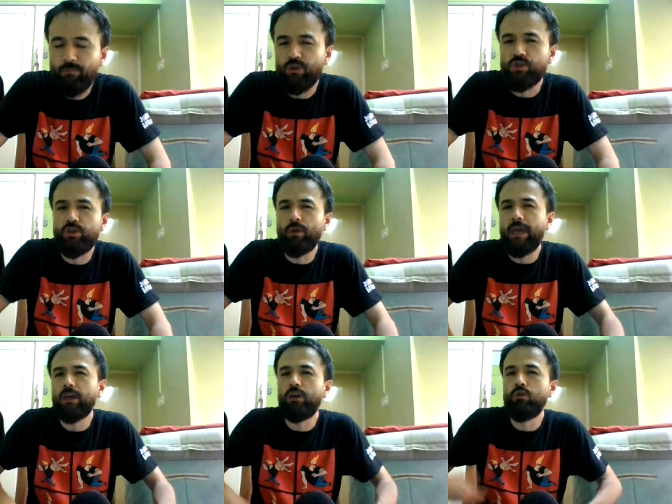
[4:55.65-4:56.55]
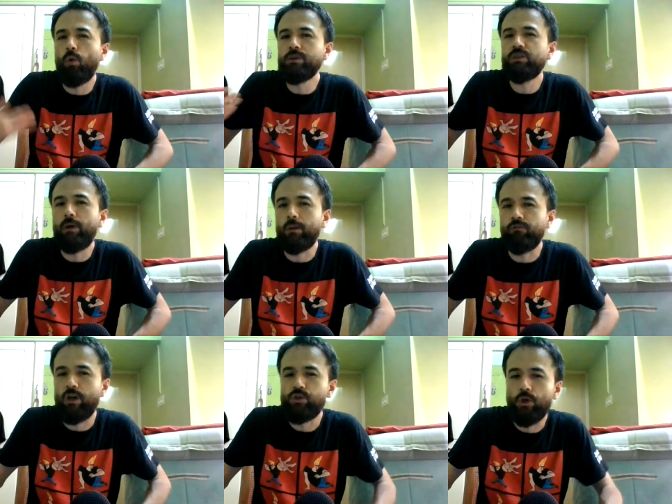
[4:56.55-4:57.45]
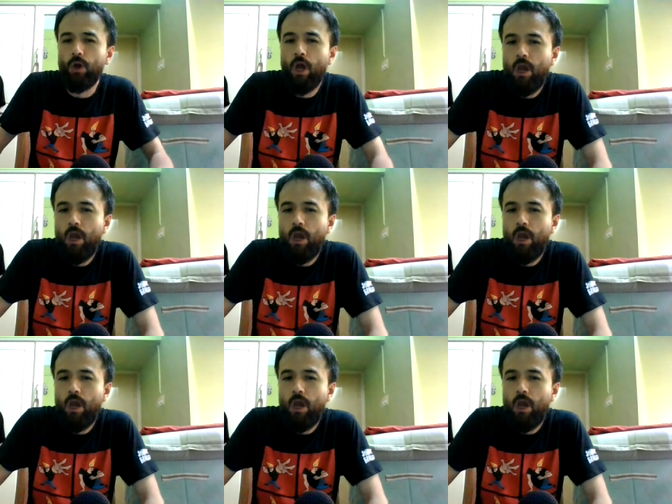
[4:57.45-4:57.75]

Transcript: but they're still getting an enormous amount of pressure